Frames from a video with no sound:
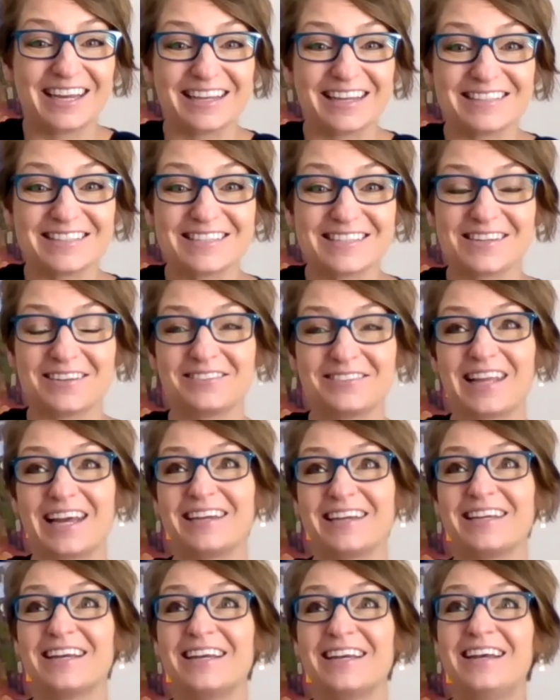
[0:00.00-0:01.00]
And so
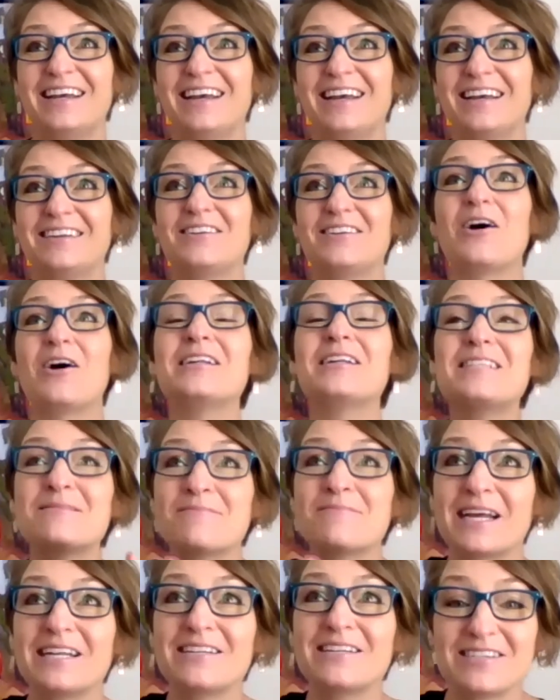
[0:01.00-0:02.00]
like, not to
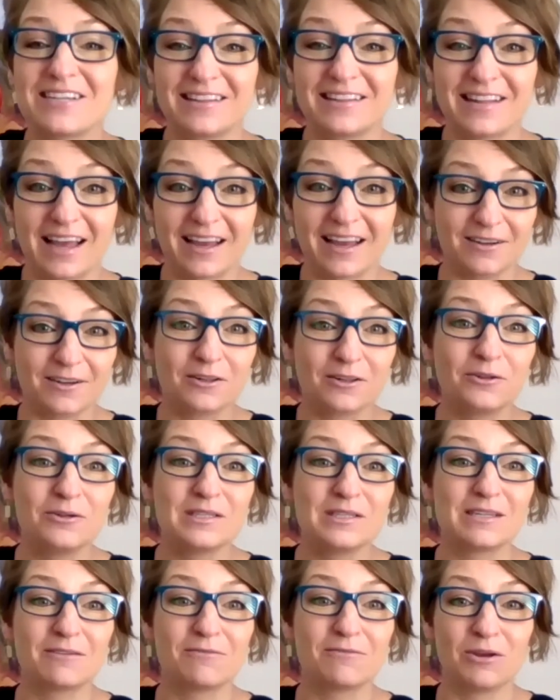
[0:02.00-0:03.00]
mention that
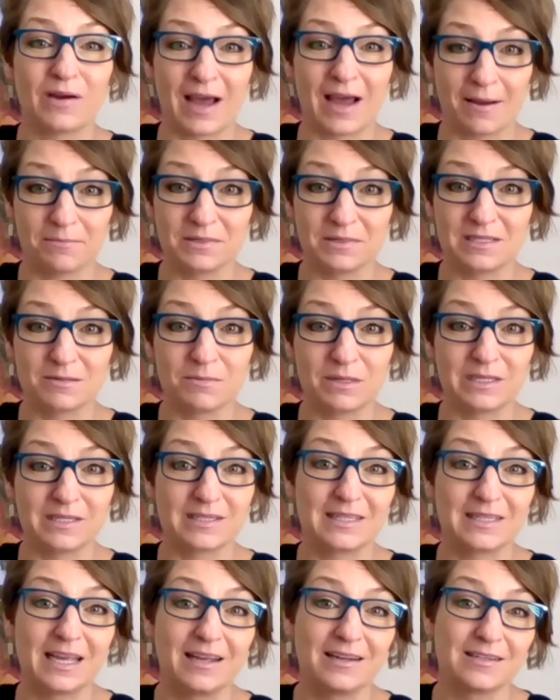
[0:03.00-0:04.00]
includes if you happen to be
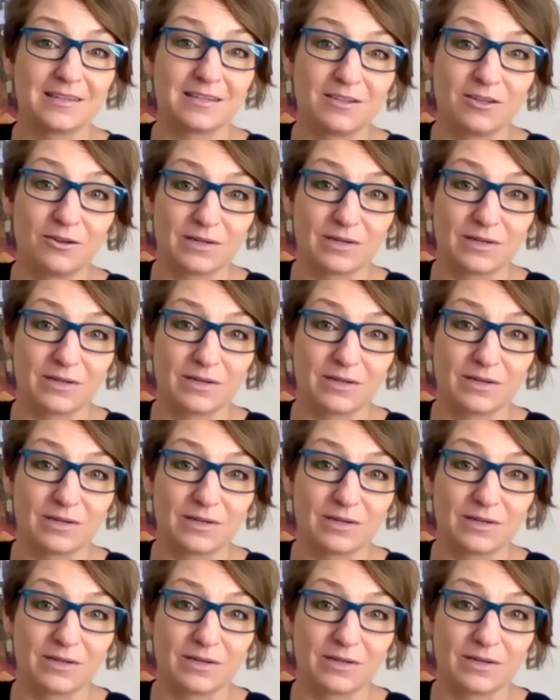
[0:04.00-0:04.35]
detained in the